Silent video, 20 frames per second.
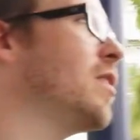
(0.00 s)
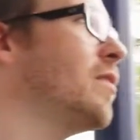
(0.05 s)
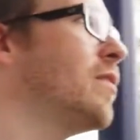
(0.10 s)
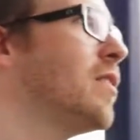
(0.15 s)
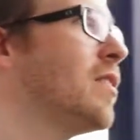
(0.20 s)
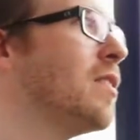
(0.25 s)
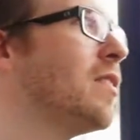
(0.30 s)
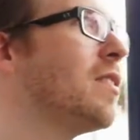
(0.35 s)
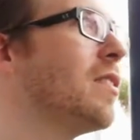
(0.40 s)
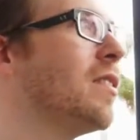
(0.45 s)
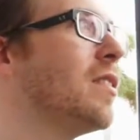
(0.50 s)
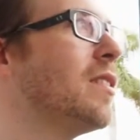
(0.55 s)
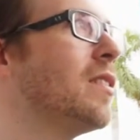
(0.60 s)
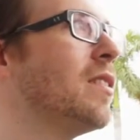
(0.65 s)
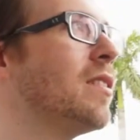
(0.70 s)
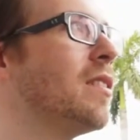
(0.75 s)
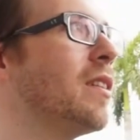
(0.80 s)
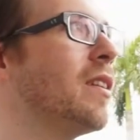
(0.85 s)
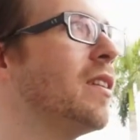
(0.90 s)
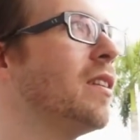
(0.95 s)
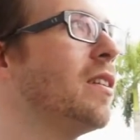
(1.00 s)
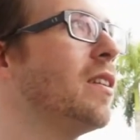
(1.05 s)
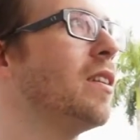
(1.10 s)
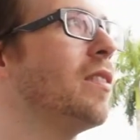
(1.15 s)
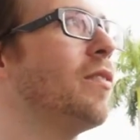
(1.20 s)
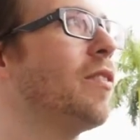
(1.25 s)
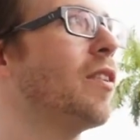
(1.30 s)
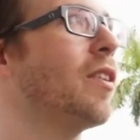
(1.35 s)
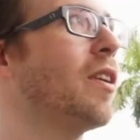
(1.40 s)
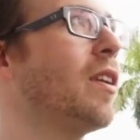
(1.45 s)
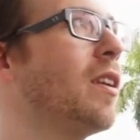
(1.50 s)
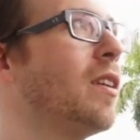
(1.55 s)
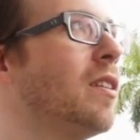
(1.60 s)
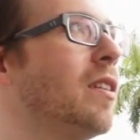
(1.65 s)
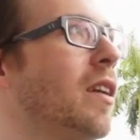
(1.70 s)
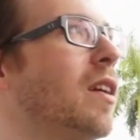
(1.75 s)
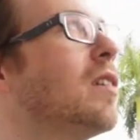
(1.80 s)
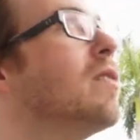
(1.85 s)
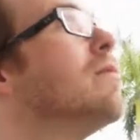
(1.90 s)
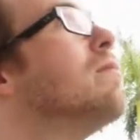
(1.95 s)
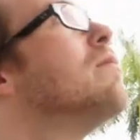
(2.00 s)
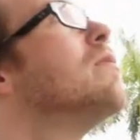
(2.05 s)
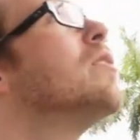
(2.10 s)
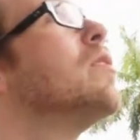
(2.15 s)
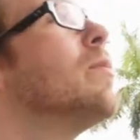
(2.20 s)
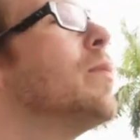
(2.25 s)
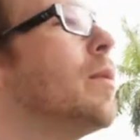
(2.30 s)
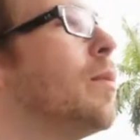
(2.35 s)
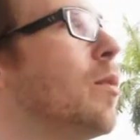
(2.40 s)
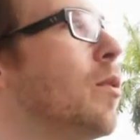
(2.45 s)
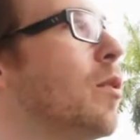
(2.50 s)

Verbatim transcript: obviously is a little. If it can go down a little bit